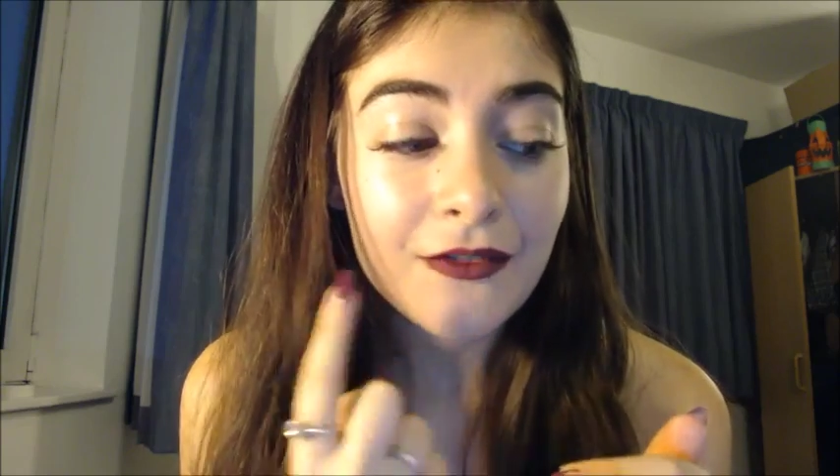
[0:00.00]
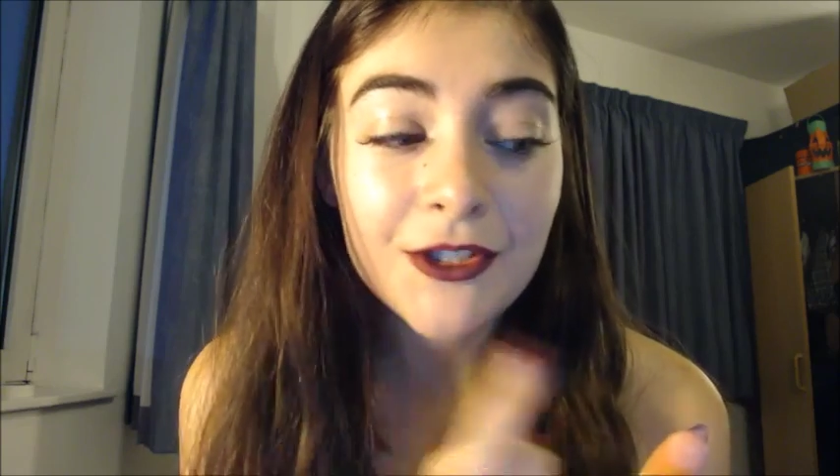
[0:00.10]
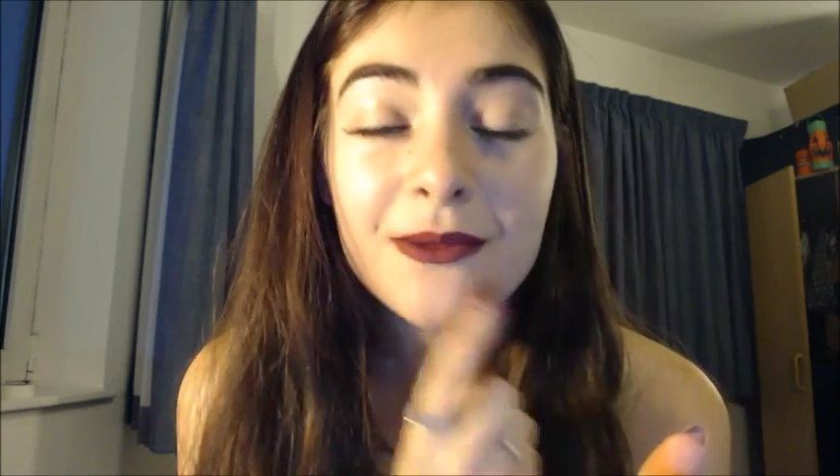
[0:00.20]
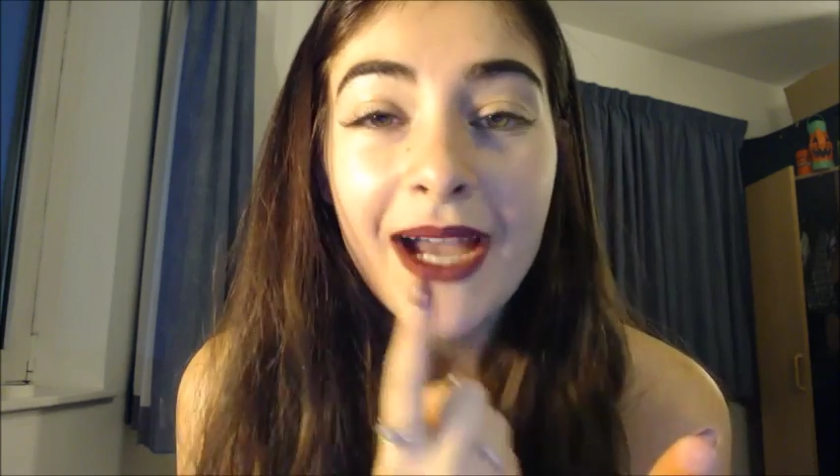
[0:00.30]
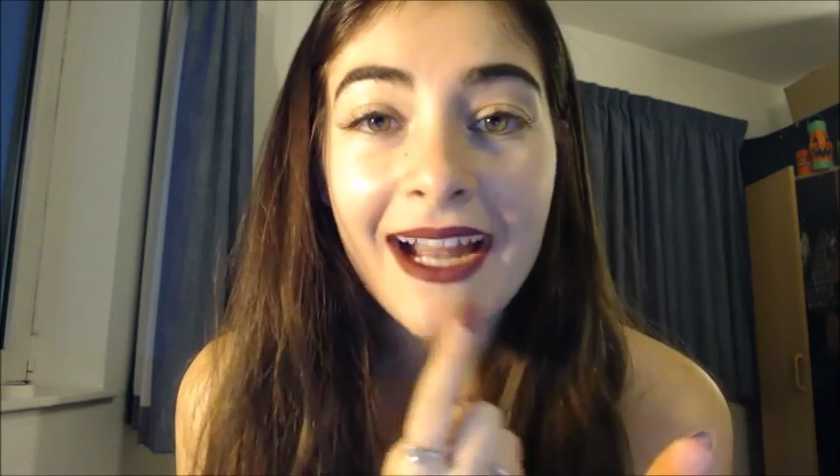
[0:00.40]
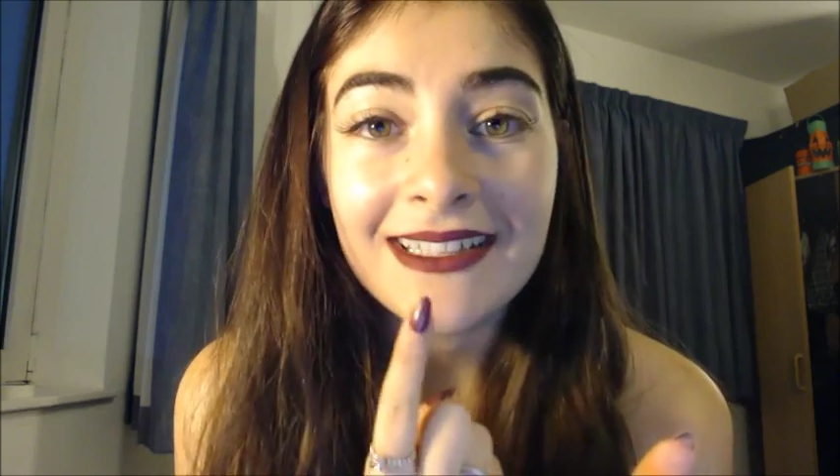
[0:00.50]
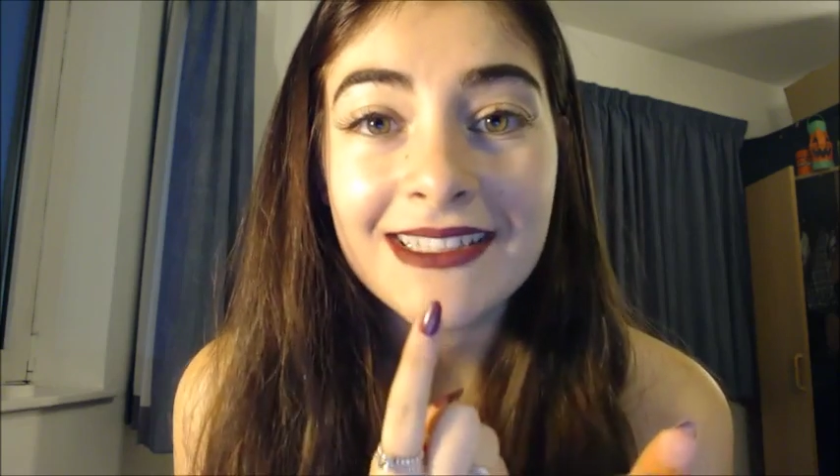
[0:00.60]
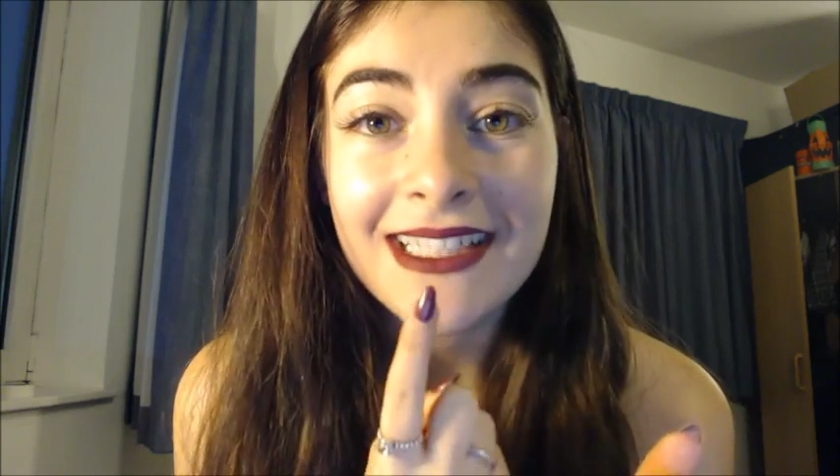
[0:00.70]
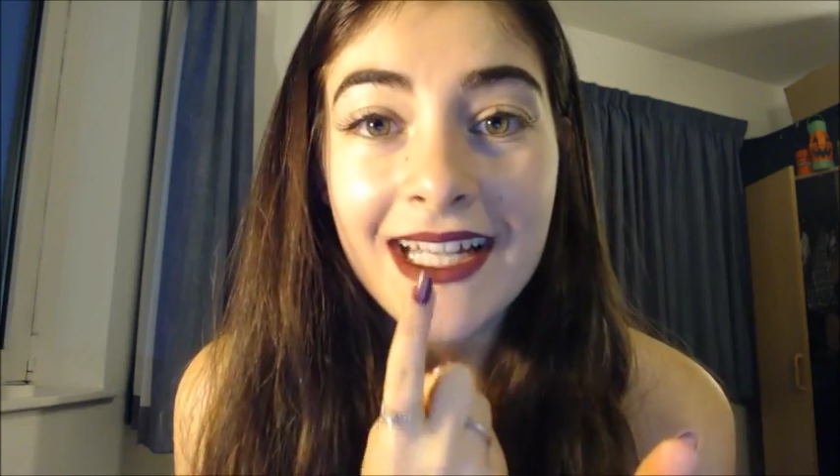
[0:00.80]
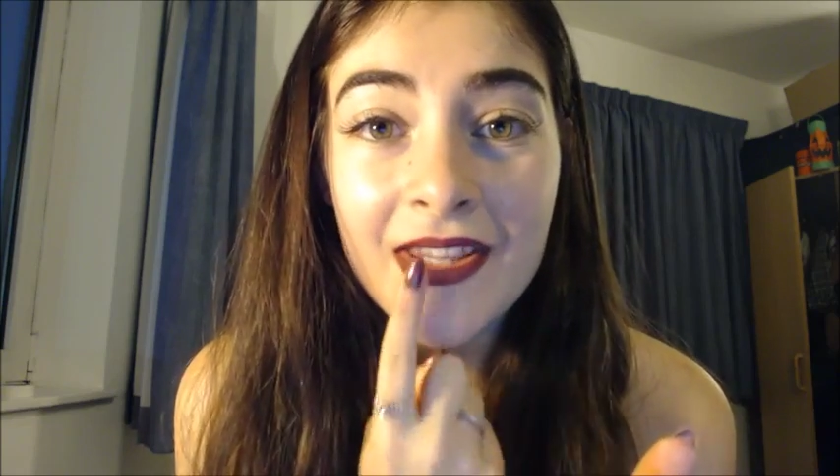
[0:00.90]
if you
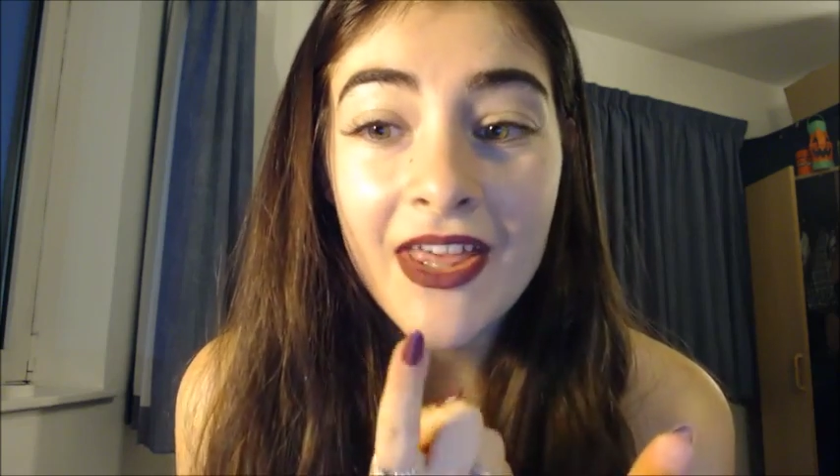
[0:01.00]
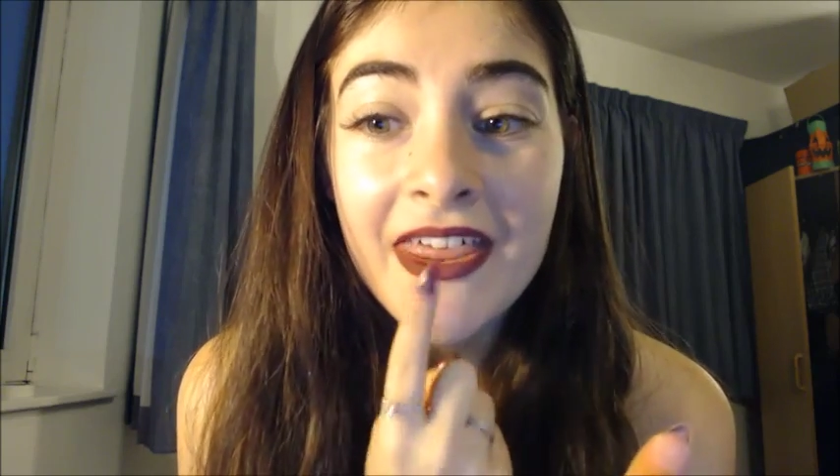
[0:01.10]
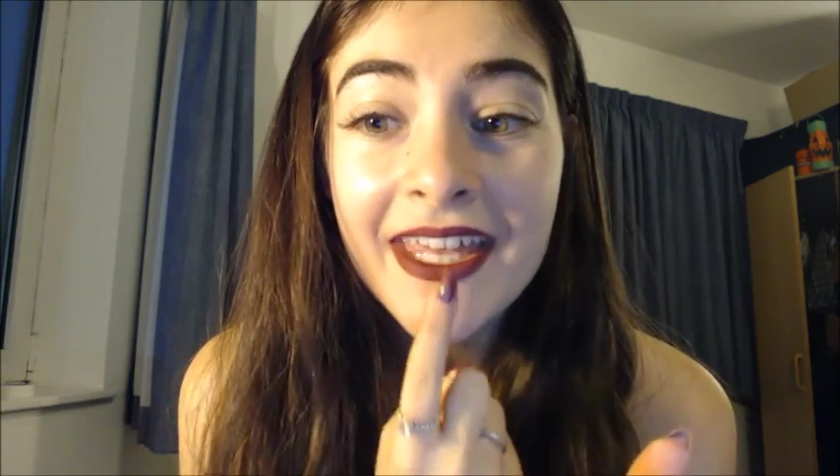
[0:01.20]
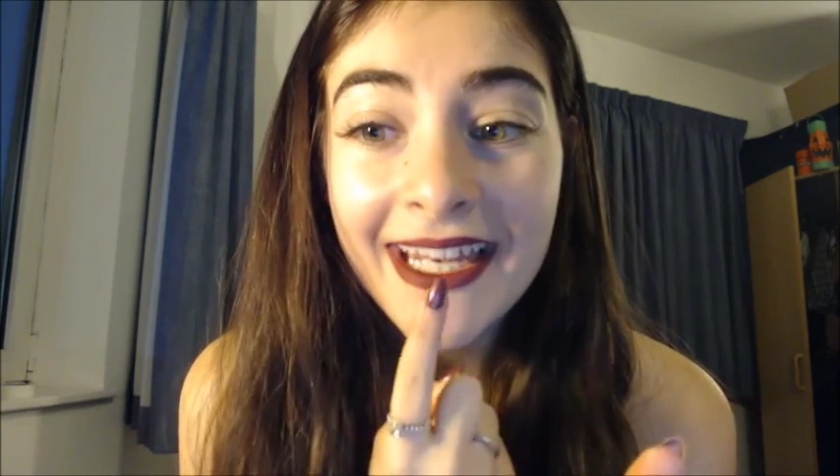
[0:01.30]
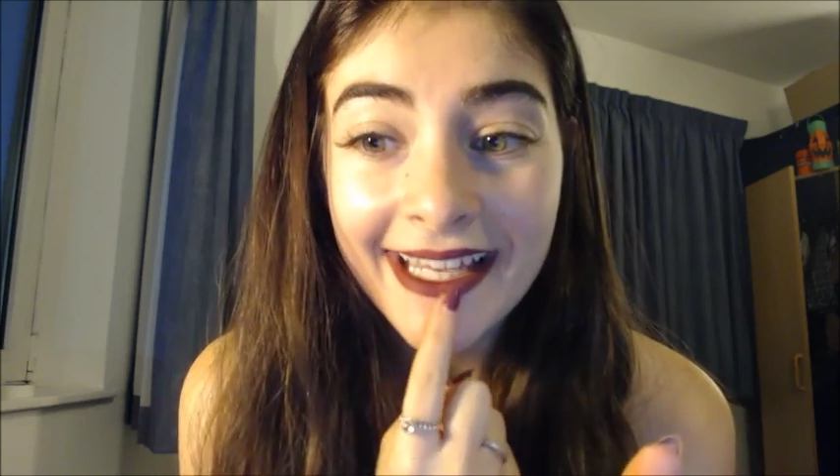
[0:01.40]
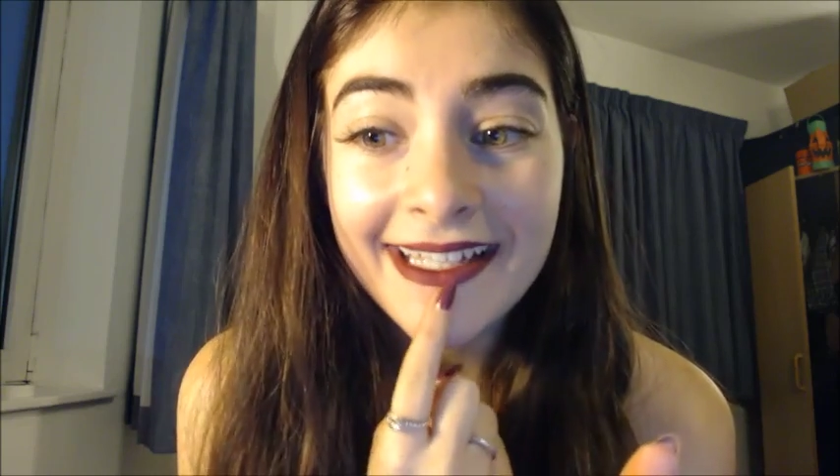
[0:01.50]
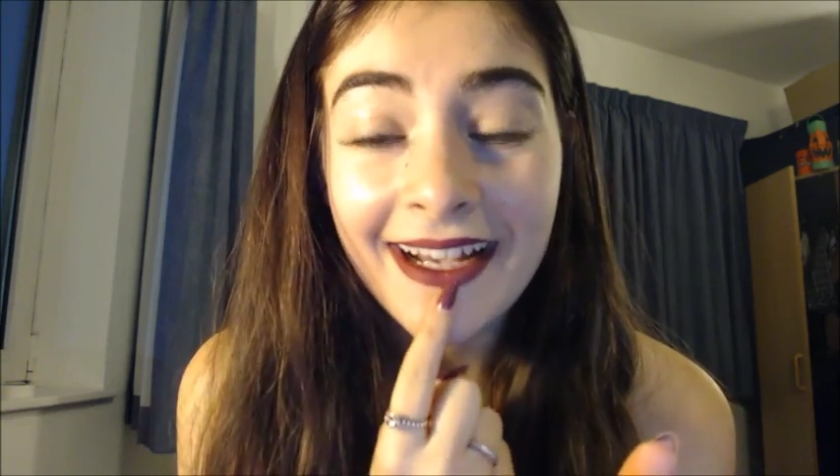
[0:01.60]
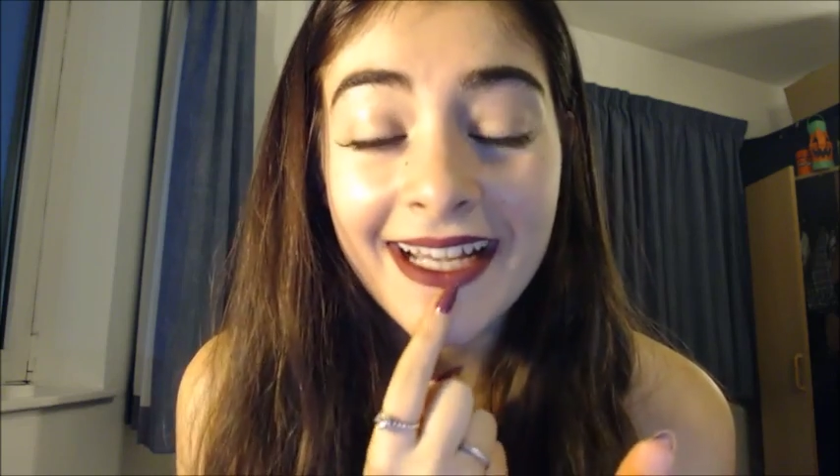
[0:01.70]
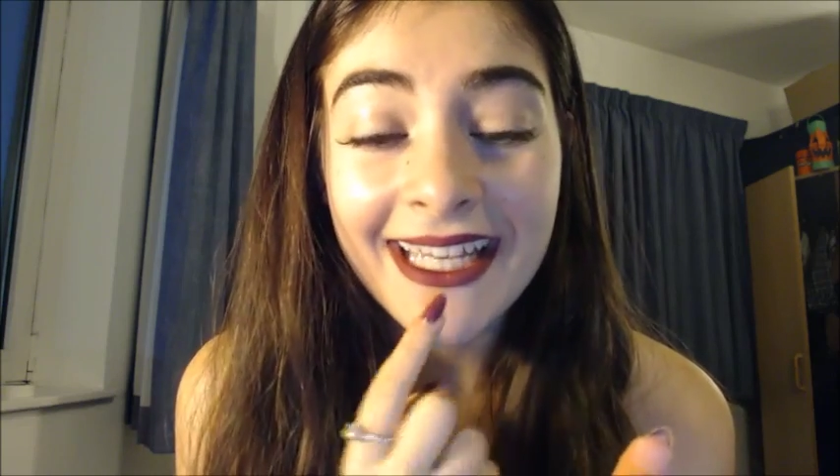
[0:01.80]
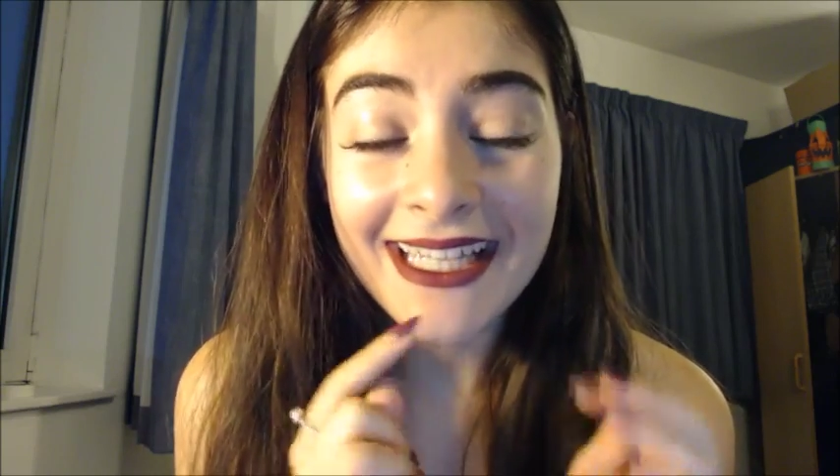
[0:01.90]
add another
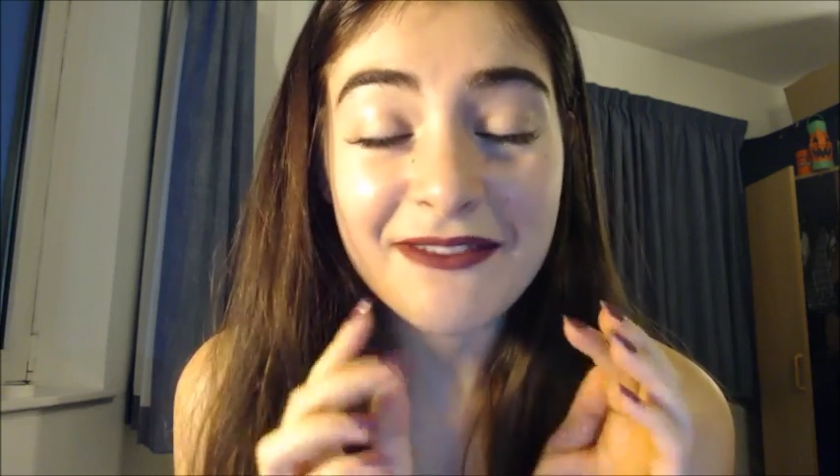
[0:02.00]
layer,